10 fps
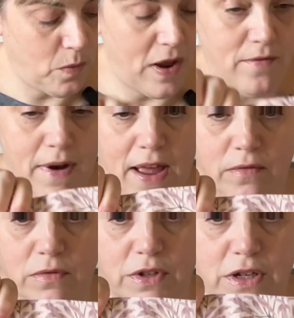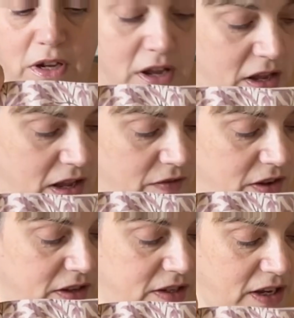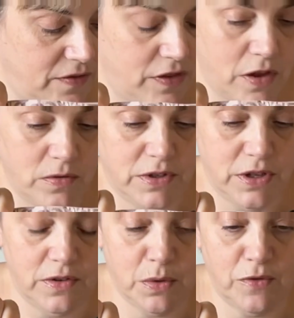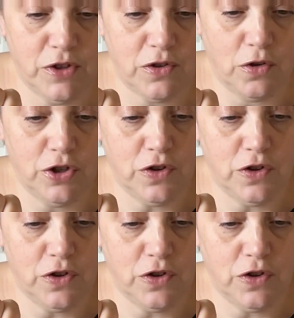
way round, if you can see, for those two. So I've just got 2